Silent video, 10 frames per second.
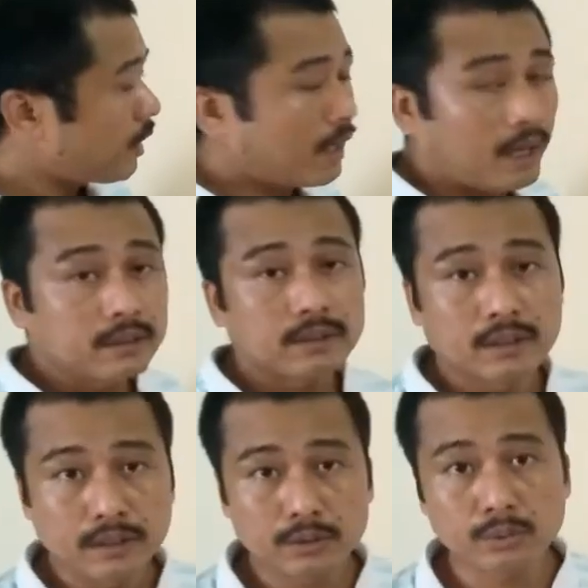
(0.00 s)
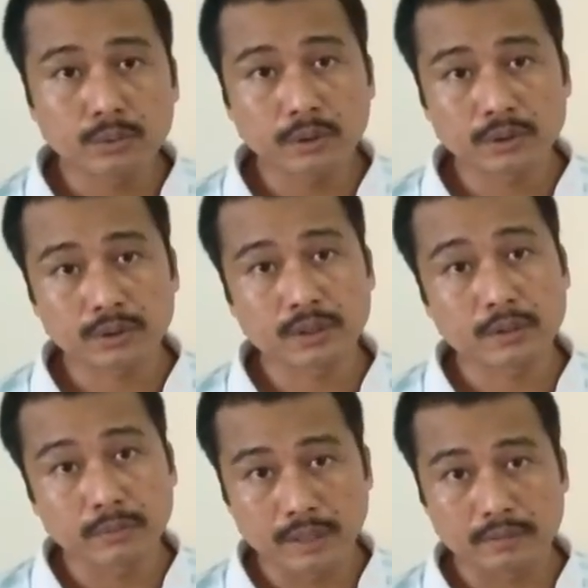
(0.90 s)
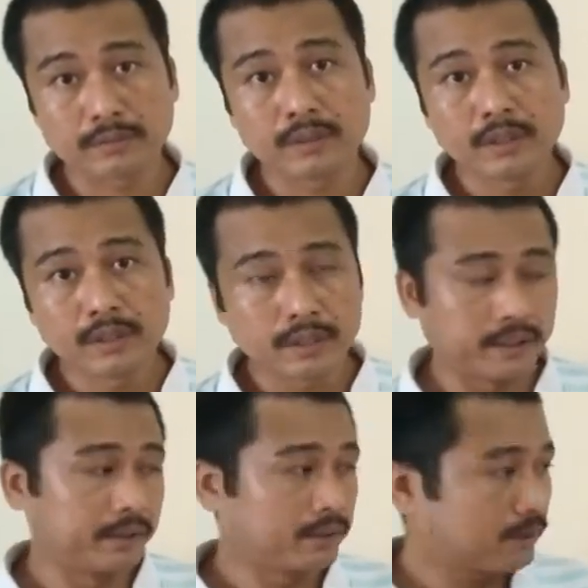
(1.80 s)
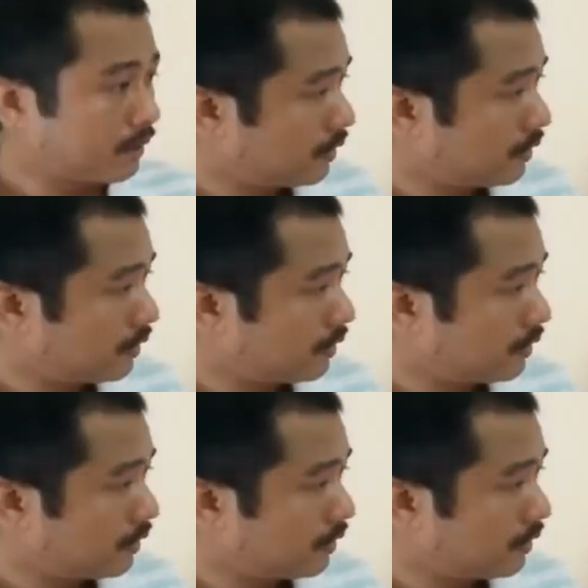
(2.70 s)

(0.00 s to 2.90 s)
answer these two questions that we have raised.